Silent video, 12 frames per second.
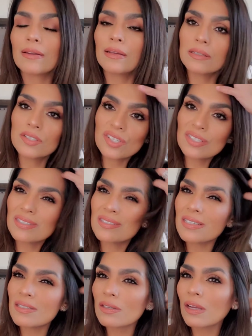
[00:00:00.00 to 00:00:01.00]
It just
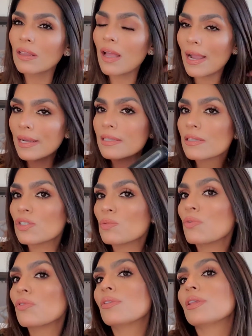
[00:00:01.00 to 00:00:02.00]
didn't glide as
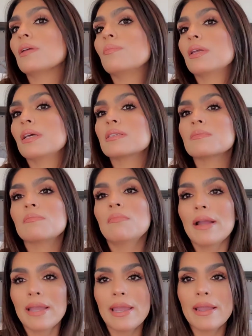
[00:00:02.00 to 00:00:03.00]
smoothly because
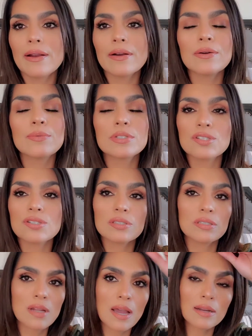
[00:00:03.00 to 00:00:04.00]
my hair was just
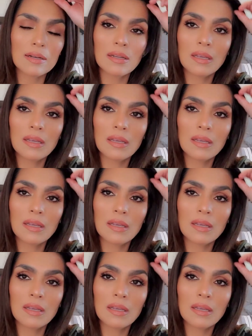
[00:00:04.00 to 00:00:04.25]
not